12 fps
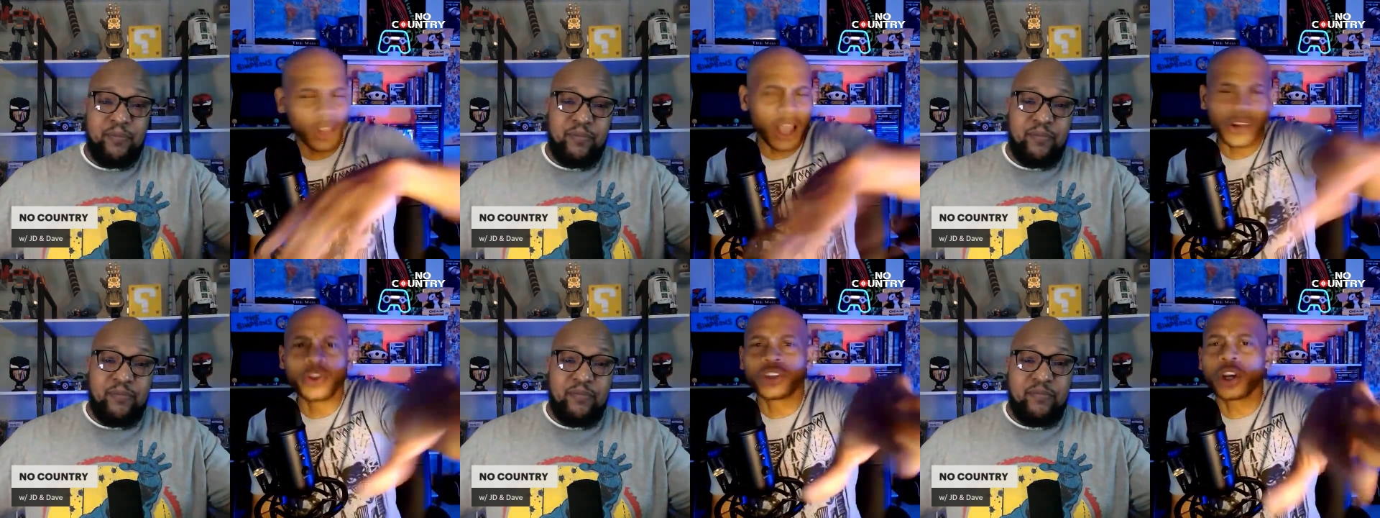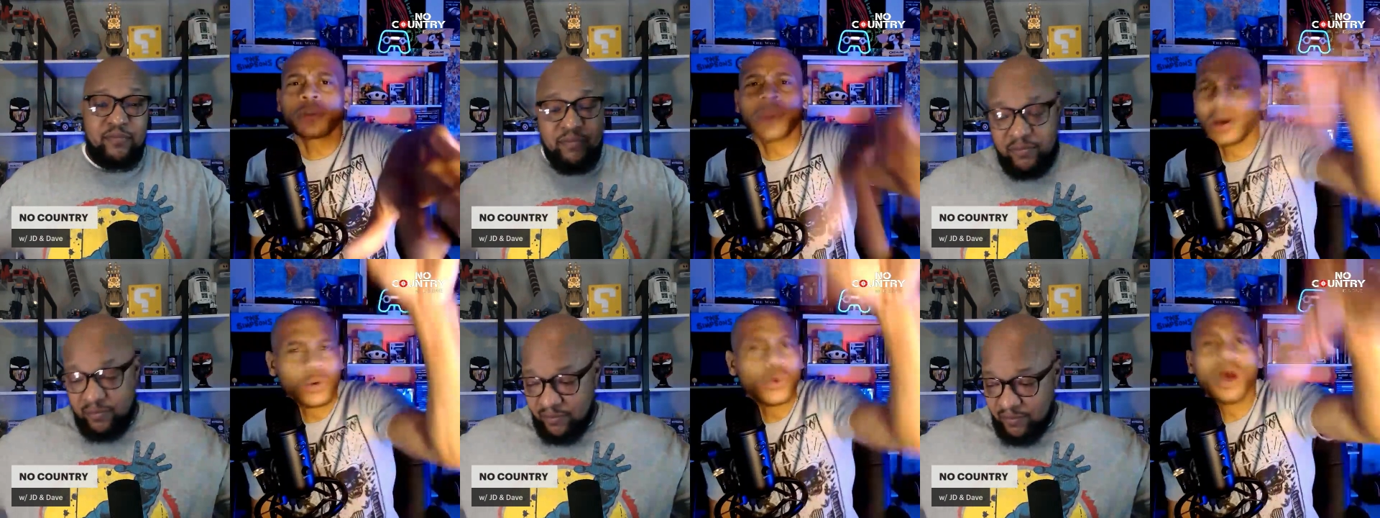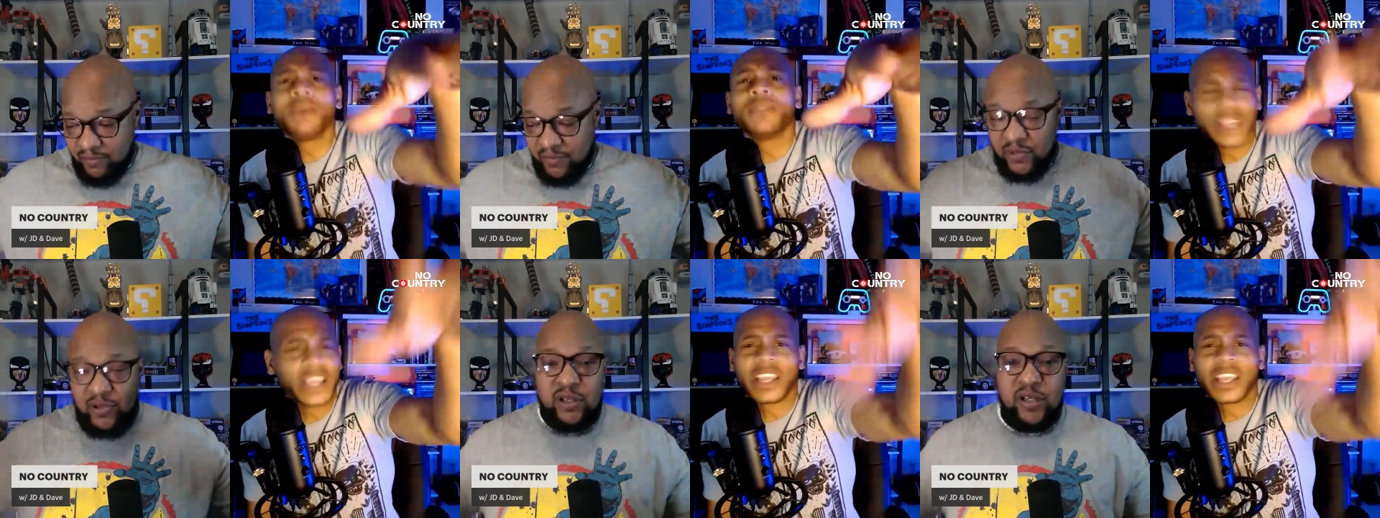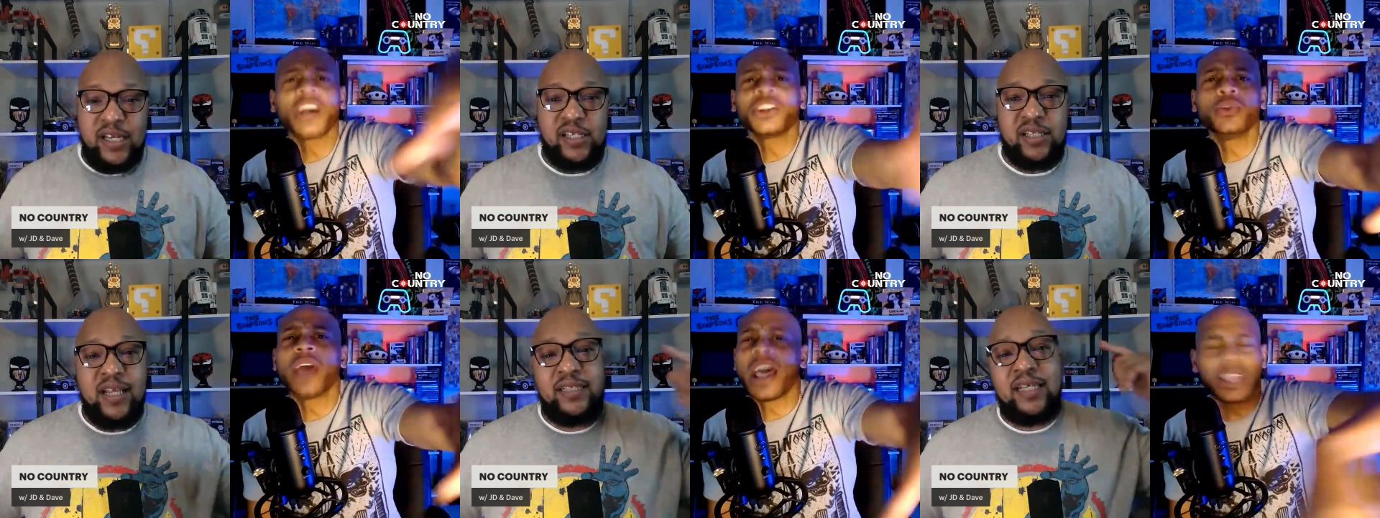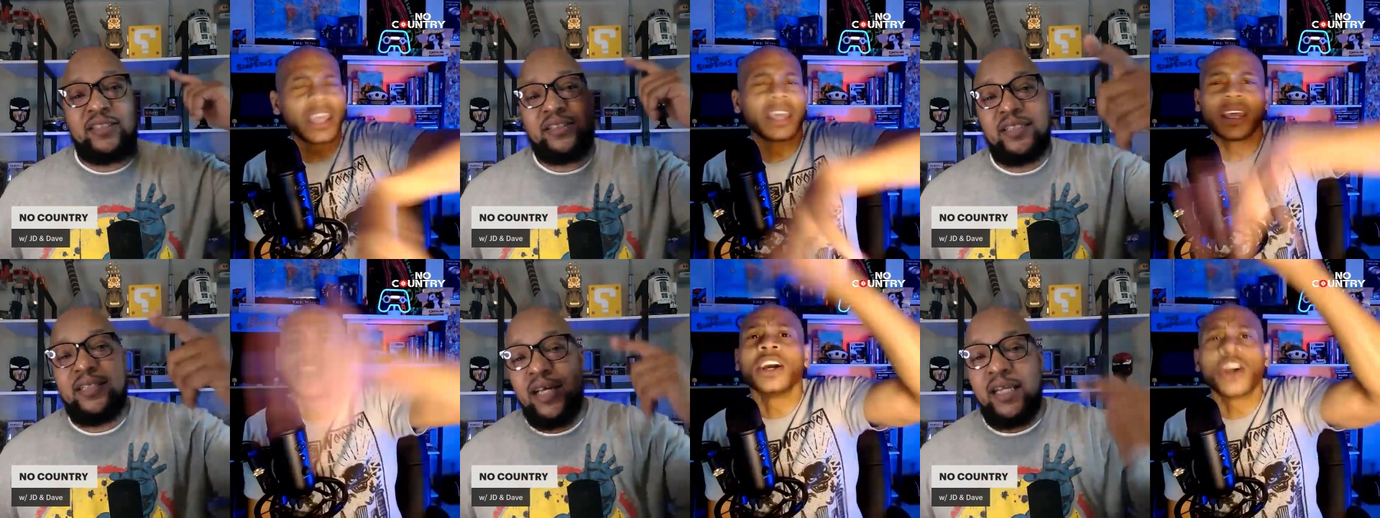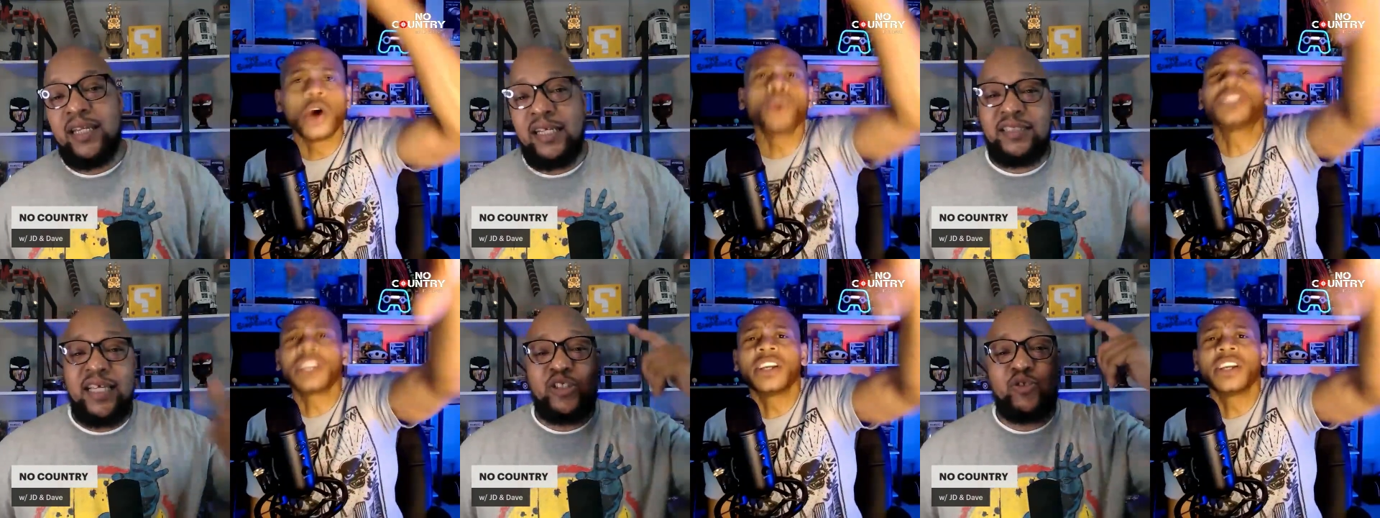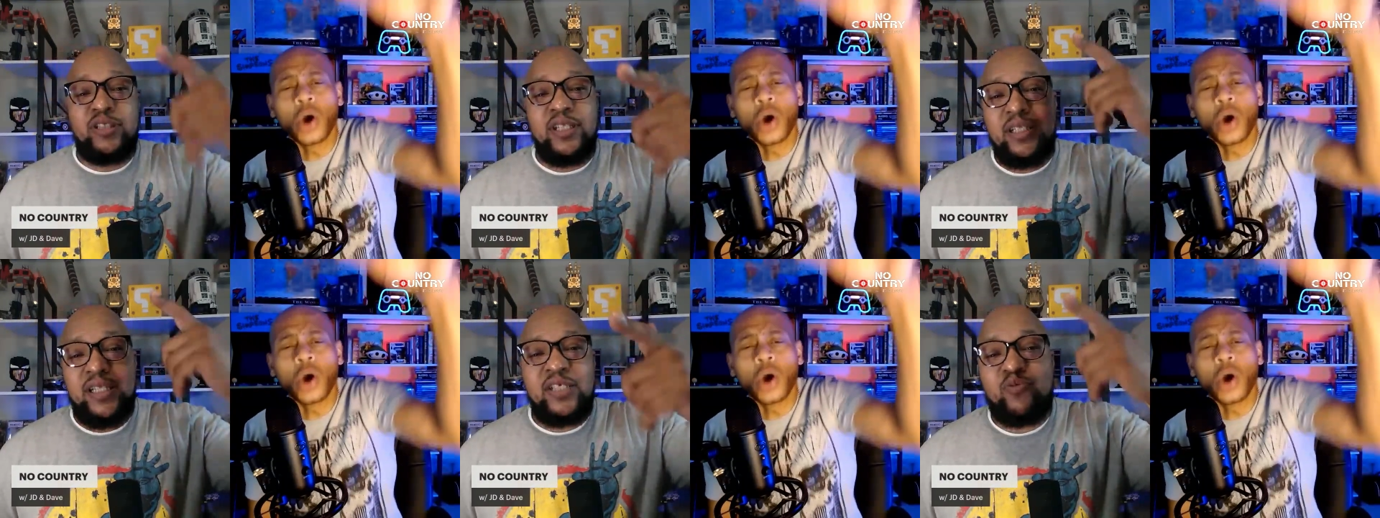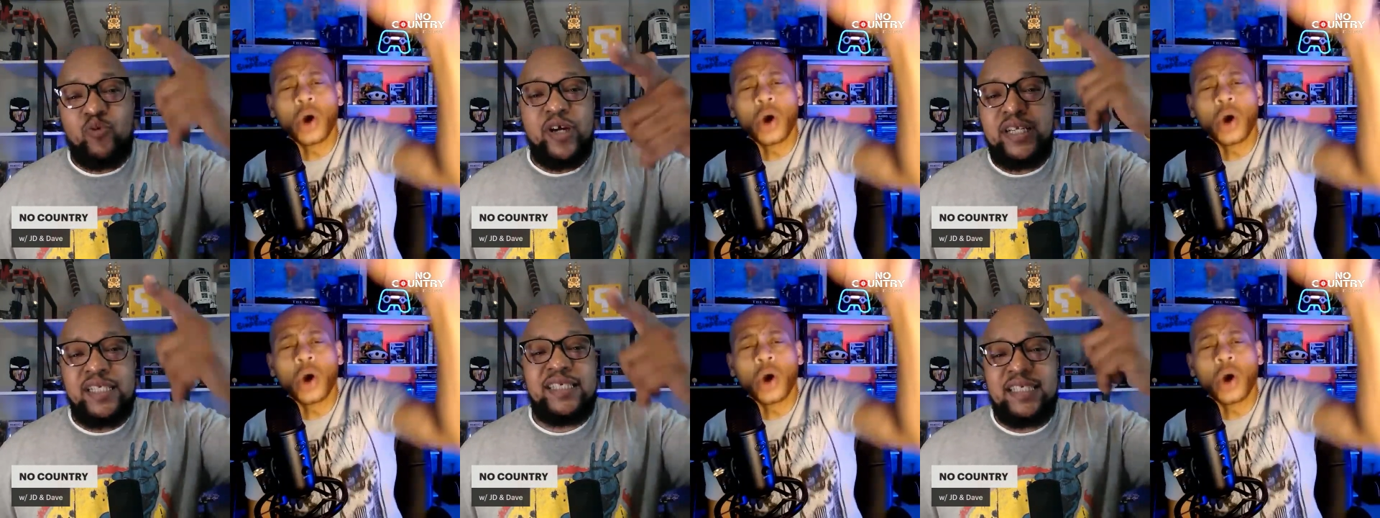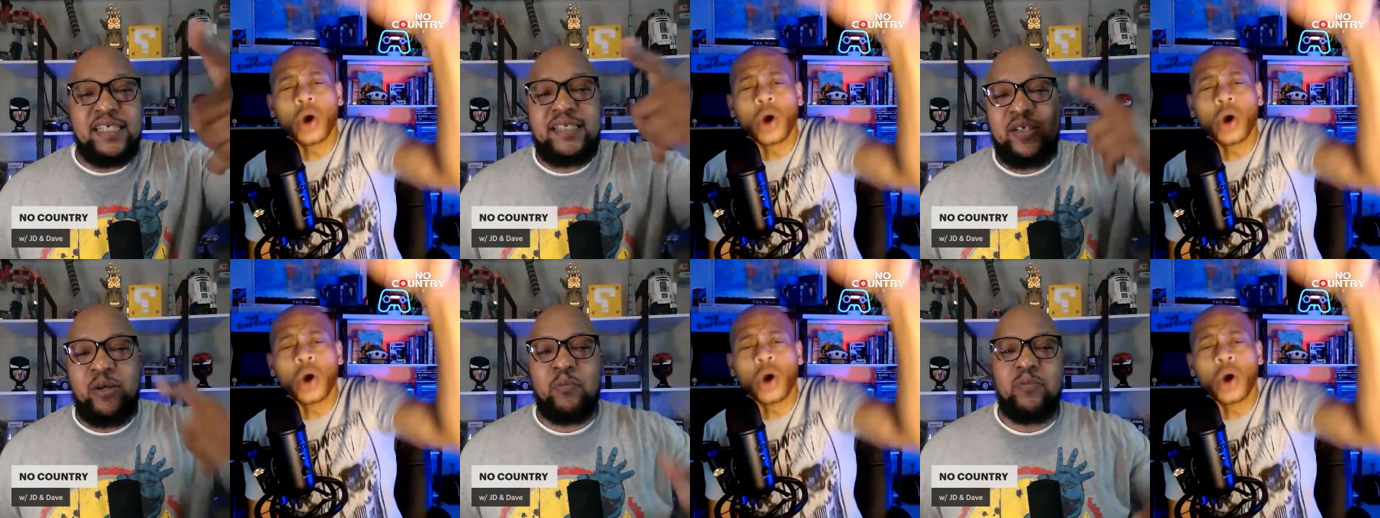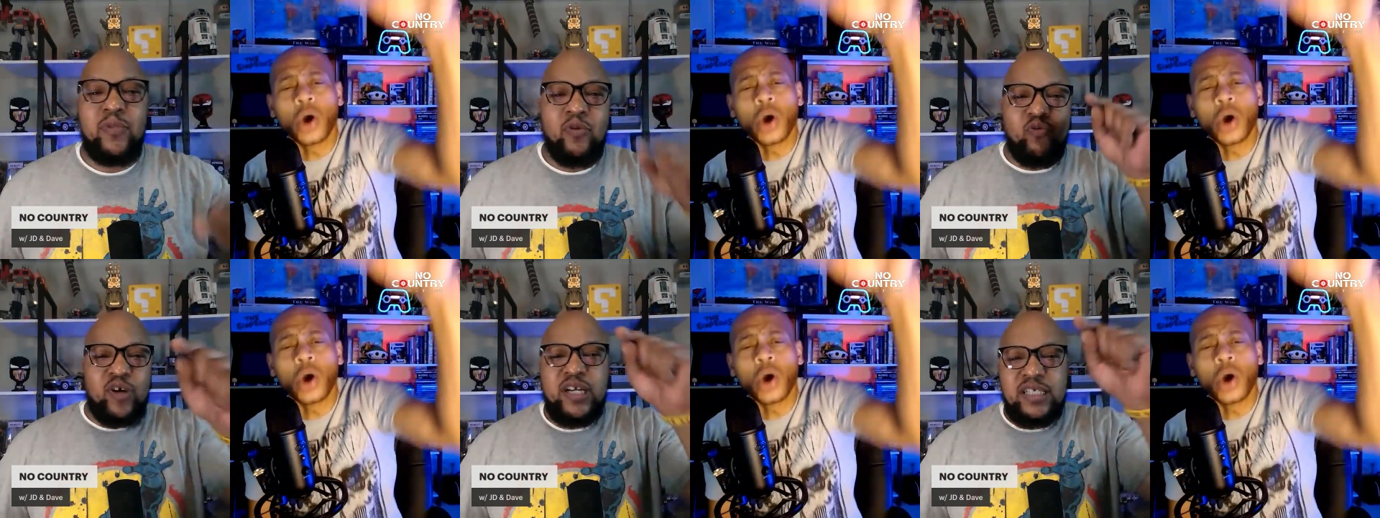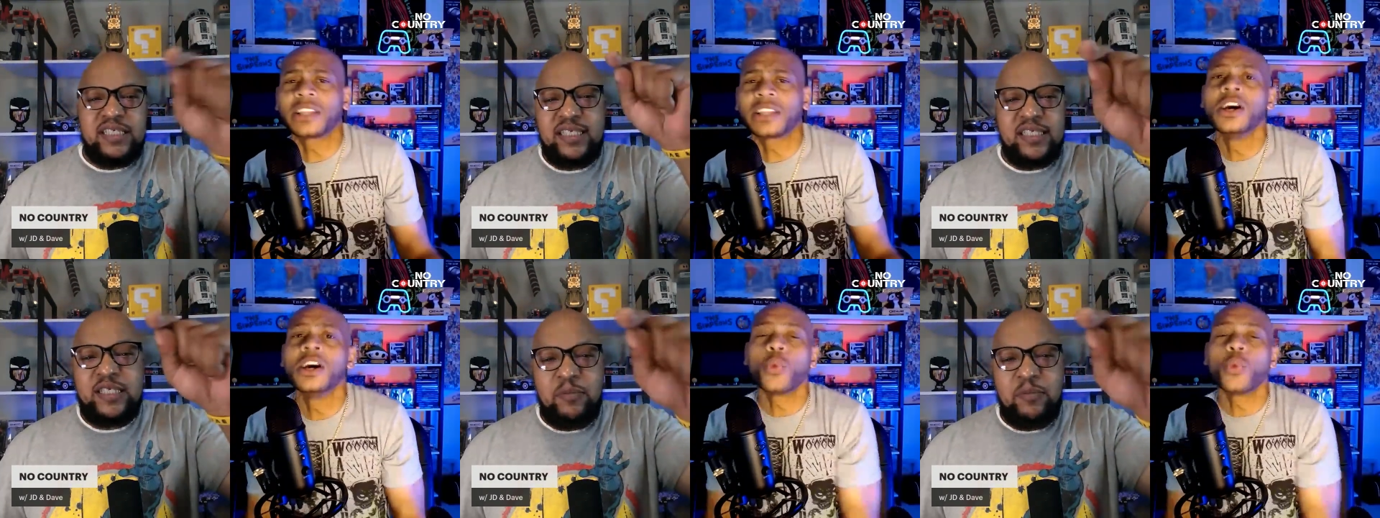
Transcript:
Speaker 1: No, I know you're talking about whoever. Yeah, y'all do that. Yeah, go see, let's, go see Black. We recommend.